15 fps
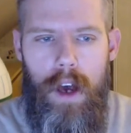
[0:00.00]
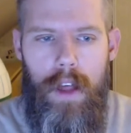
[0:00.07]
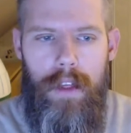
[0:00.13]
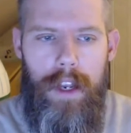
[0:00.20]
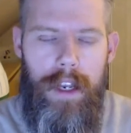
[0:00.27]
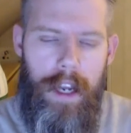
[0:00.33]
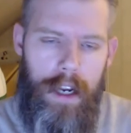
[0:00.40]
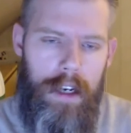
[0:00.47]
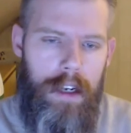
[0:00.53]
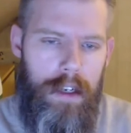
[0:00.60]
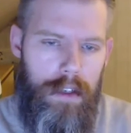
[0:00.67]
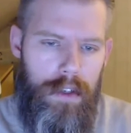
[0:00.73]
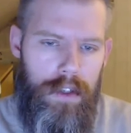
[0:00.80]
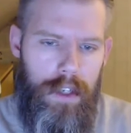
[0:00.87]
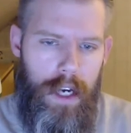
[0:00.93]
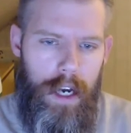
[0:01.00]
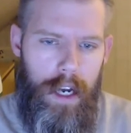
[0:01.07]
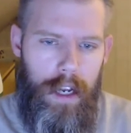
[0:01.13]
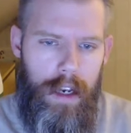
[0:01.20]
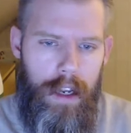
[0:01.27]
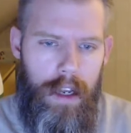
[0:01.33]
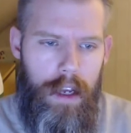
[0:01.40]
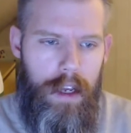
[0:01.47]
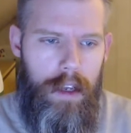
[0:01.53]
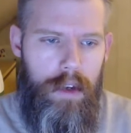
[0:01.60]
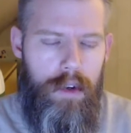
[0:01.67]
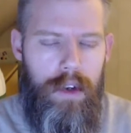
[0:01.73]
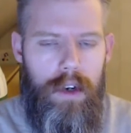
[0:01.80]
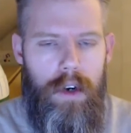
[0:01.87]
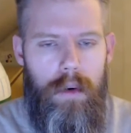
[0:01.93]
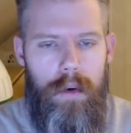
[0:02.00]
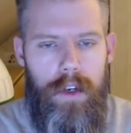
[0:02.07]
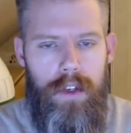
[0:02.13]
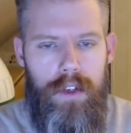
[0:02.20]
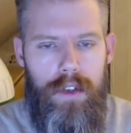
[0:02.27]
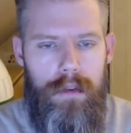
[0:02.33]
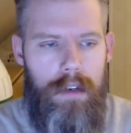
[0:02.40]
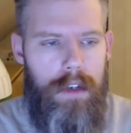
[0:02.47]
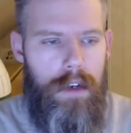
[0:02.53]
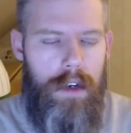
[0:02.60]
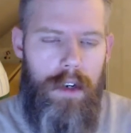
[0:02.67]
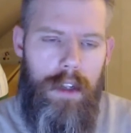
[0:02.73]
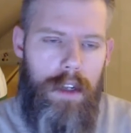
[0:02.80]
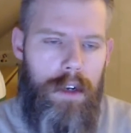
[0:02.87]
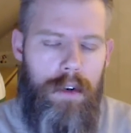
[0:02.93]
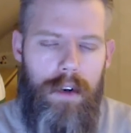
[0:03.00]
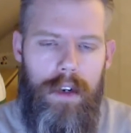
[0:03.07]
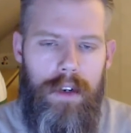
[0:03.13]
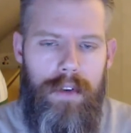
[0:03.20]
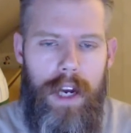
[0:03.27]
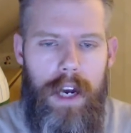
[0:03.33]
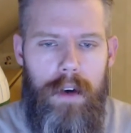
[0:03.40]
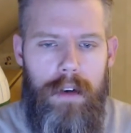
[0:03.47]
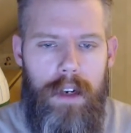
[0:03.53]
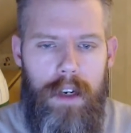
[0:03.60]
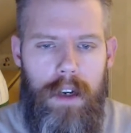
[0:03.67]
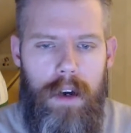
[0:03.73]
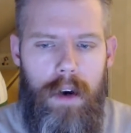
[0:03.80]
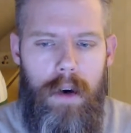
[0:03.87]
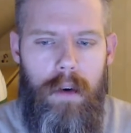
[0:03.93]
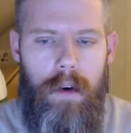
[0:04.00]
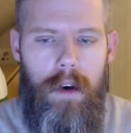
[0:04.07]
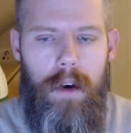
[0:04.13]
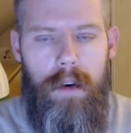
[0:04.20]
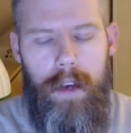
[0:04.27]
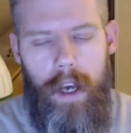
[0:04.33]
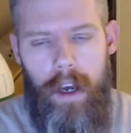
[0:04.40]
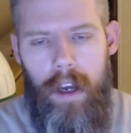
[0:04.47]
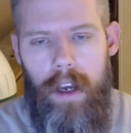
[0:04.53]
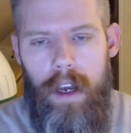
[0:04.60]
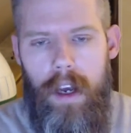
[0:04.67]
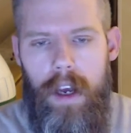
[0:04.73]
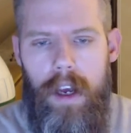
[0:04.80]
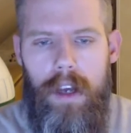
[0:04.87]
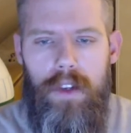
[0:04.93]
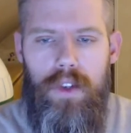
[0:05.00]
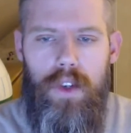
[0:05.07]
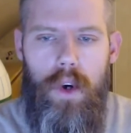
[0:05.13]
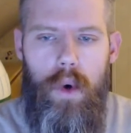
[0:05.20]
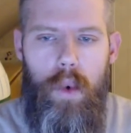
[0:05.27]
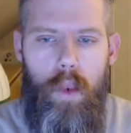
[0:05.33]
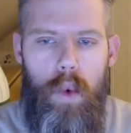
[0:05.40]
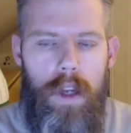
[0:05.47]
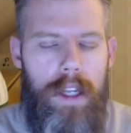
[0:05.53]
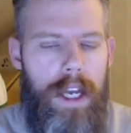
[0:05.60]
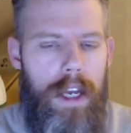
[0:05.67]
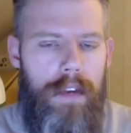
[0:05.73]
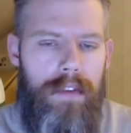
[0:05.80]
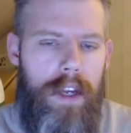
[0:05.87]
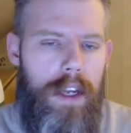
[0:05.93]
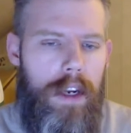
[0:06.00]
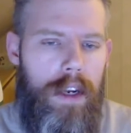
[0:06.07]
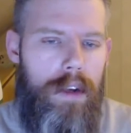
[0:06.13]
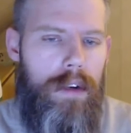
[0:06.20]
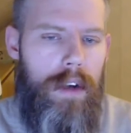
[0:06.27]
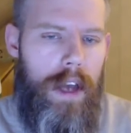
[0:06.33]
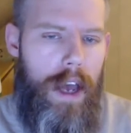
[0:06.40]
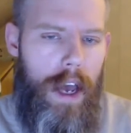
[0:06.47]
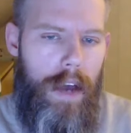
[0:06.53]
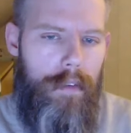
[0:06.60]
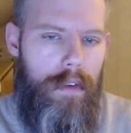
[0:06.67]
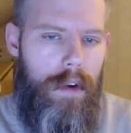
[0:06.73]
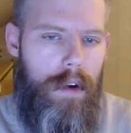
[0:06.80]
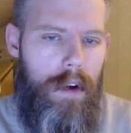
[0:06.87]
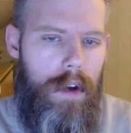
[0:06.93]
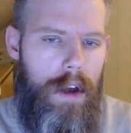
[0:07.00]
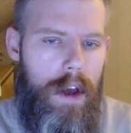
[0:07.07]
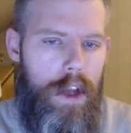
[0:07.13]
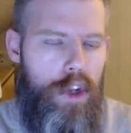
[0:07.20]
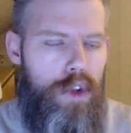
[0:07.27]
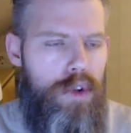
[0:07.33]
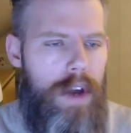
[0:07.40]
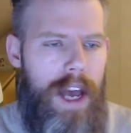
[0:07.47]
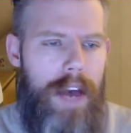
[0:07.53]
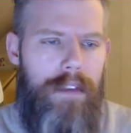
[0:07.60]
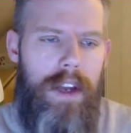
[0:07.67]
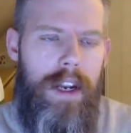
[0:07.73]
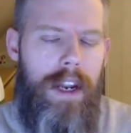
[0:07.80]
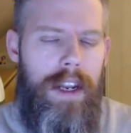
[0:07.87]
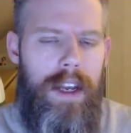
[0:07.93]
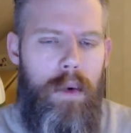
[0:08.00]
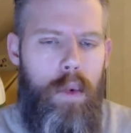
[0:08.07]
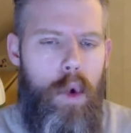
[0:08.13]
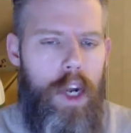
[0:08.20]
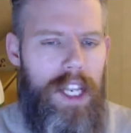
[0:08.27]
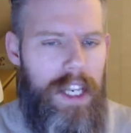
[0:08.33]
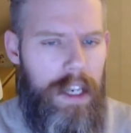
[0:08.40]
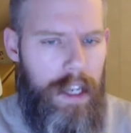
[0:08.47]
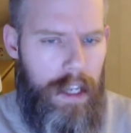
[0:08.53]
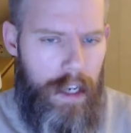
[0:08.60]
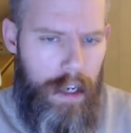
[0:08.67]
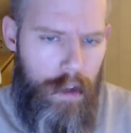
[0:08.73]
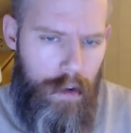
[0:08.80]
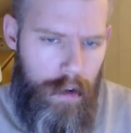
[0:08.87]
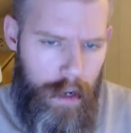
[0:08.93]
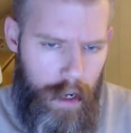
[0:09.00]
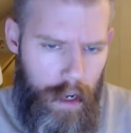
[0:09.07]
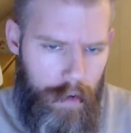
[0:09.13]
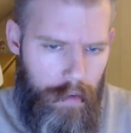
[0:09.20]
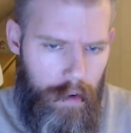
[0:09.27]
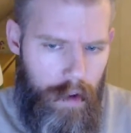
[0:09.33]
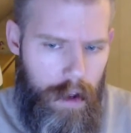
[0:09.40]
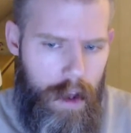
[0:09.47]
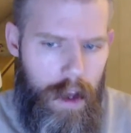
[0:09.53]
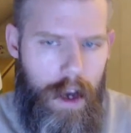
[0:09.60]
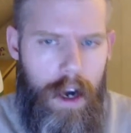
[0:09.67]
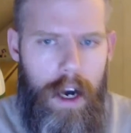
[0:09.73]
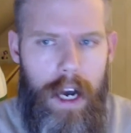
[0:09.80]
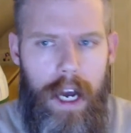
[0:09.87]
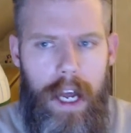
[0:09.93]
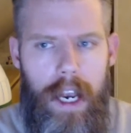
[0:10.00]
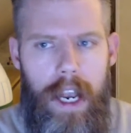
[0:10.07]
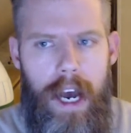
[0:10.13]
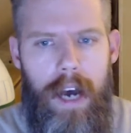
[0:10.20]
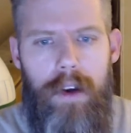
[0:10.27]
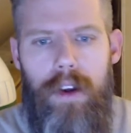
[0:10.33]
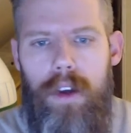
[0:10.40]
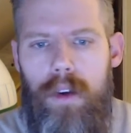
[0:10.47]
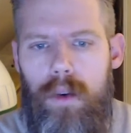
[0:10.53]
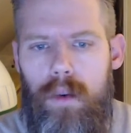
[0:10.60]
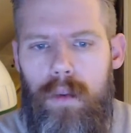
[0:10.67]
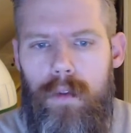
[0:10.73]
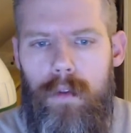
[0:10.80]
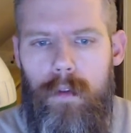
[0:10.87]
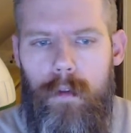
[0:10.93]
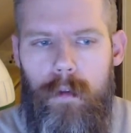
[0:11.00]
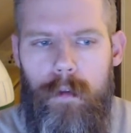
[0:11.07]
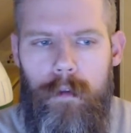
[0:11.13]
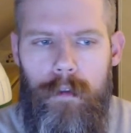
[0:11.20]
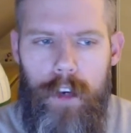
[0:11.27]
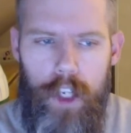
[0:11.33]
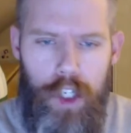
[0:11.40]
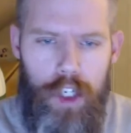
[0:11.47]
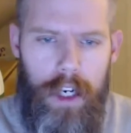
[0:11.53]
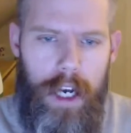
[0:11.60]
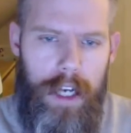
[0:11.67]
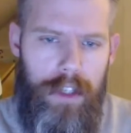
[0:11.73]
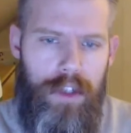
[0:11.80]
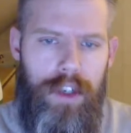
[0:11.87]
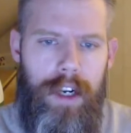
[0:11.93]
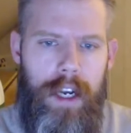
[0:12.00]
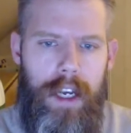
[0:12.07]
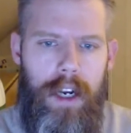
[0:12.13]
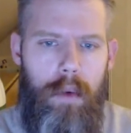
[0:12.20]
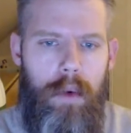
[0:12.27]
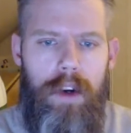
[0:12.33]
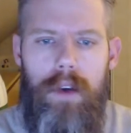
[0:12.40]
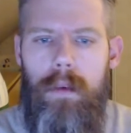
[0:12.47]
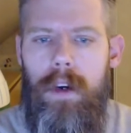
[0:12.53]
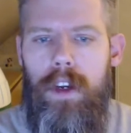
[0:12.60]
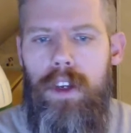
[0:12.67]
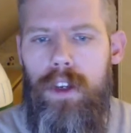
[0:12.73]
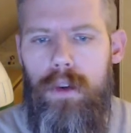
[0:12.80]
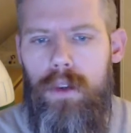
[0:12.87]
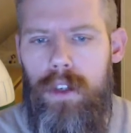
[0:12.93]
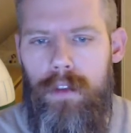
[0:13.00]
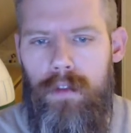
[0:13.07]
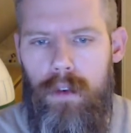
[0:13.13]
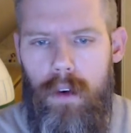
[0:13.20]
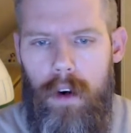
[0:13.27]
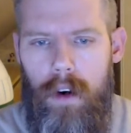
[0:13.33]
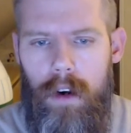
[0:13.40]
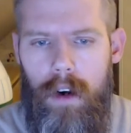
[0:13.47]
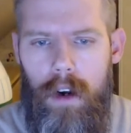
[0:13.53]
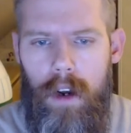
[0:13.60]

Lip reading: the technical side, you can always turn the coin around and go, okay, so what kind of data do you have? Do you have any idea what data do you have? And how do you visualize your data? What do you want to use it for?